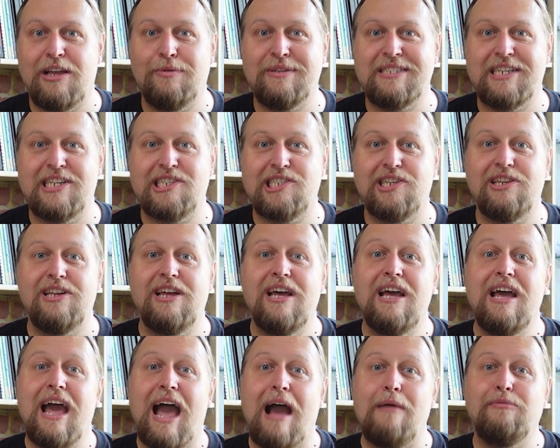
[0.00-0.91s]
Inquisition
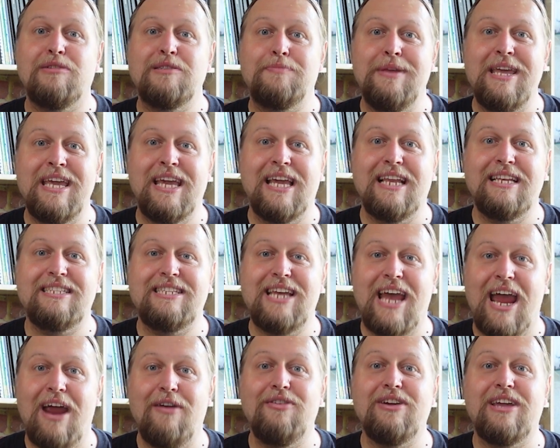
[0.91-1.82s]
and was being
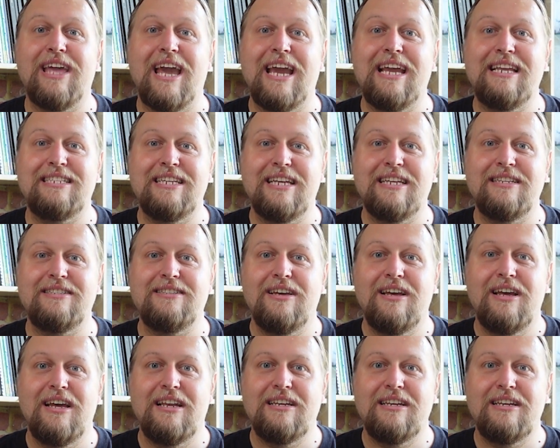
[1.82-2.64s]
interrogated